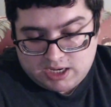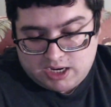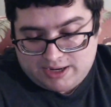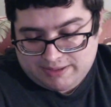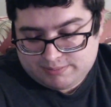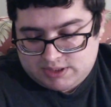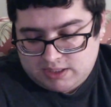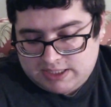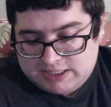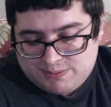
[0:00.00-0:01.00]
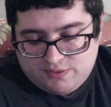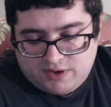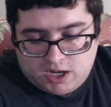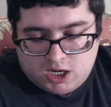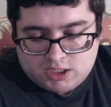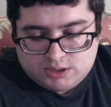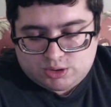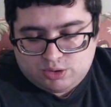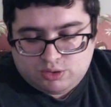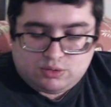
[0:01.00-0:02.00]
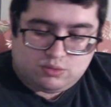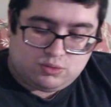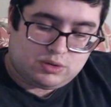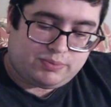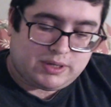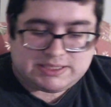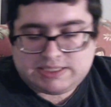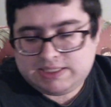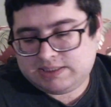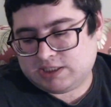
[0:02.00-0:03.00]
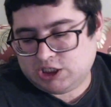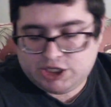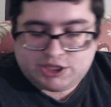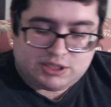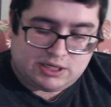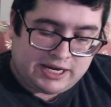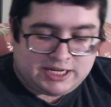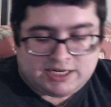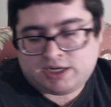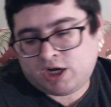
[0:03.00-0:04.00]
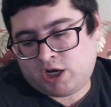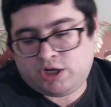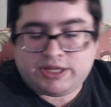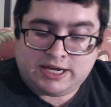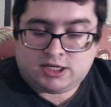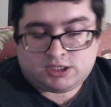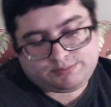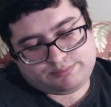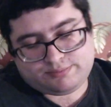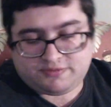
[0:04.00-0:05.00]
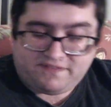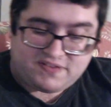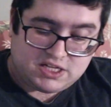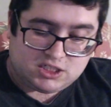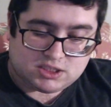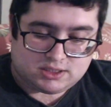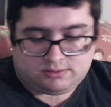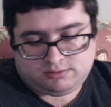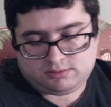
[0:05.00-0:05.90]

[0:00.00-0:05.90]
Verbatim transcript: Alright, so let's move on to the president and Earth and Anna and all that fun.